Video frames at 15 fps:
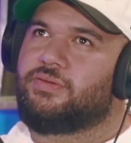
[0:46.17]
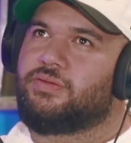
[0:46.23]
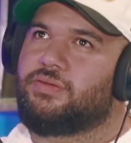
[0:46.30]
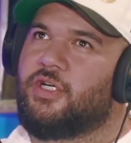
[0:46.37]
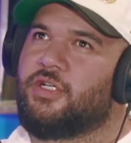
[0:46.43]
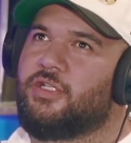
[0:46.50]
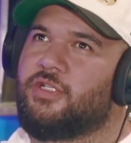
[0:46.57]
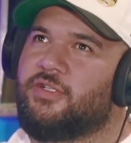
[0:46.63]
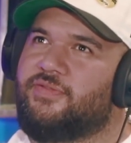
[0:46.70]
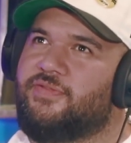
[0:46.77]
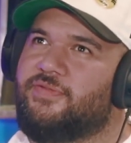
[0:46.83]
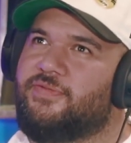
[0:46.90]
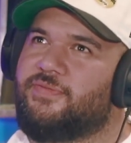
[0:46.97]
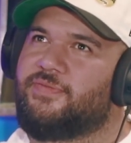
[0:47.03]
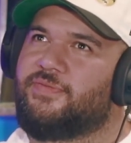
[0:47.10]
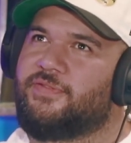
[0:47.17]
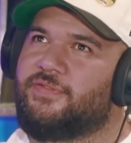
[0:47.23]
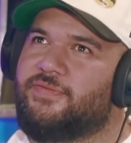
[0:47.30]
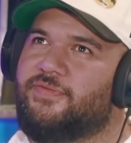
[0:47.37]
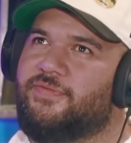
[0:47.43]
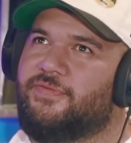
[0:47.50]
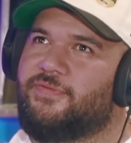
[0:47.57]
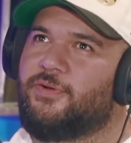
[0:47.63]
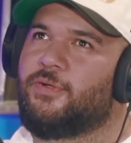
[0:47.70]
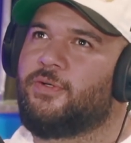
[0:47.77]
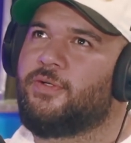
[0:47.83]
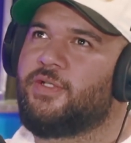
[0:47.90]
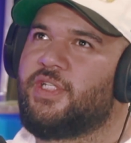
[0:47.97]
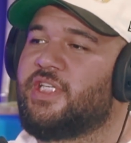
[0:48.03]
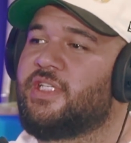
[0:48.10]
on and off for
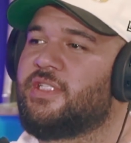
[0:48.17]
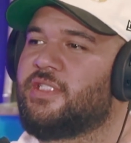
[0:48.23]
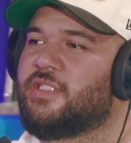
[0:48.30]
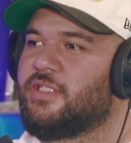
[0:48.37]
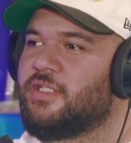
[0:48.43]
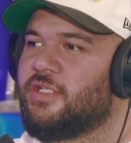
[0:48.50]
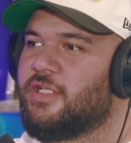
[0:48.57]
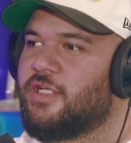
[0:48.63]
4 years.